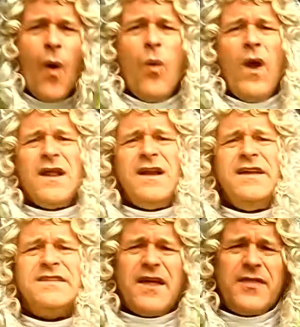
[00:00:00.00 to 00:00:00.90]
Well,
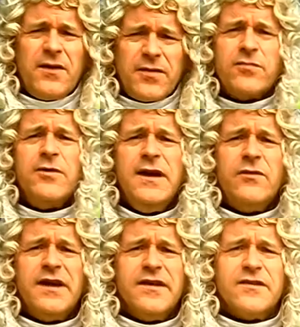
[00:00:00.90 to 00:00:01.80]
Elise, there are three
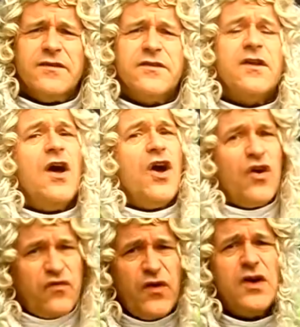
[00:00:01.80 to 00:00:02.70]
reasons.
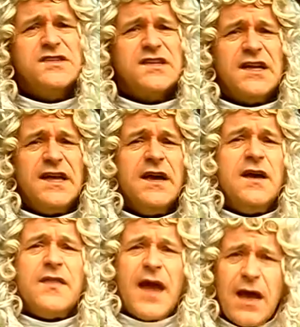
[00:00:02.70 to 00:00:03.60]
Firstly,
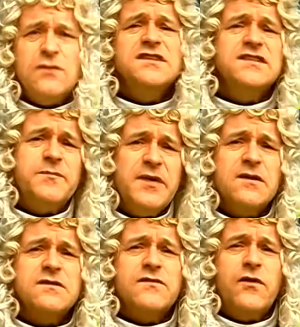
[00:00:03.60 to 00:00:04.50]
the houses are
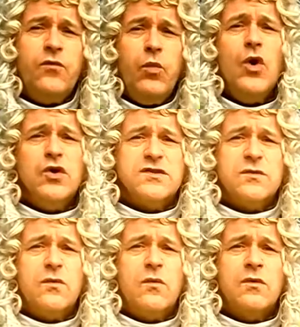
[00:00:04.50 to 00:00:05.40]
built of wood,
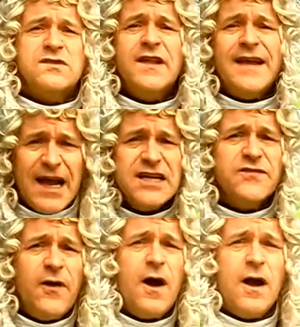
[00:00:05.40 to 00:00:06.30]
so they catch
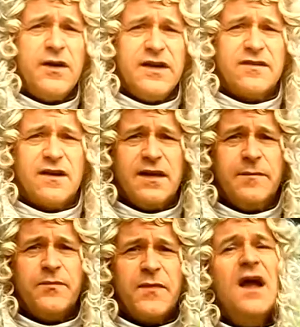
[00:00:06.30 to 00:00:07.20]
fire easily.
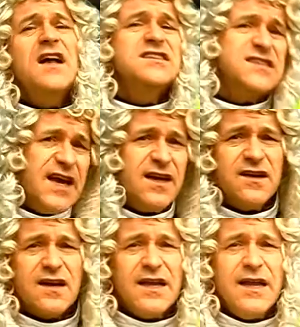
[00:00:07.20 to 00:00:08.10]

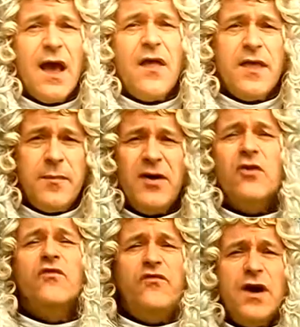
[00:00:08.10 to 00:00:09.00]
Secondly, they're built
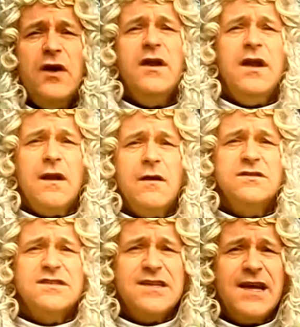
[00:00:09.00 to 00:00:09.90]
very
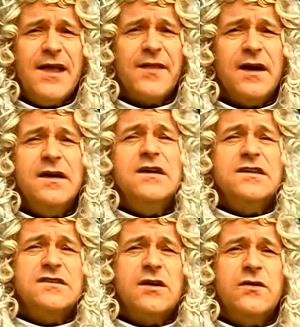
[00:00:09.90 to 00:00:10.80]
close together,
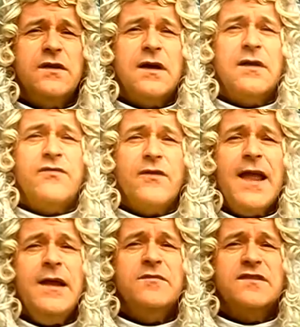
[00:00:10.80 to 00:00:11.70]
so the
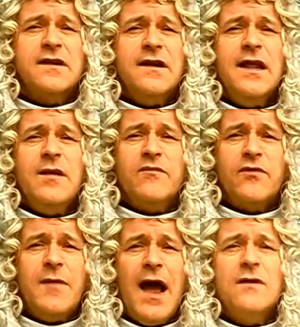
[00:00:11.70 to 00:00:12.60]
flames can leap
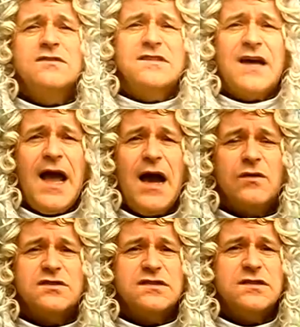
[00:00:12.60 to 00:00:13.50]
from house to
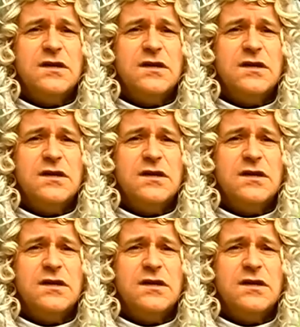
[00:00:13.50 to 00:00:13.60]
house.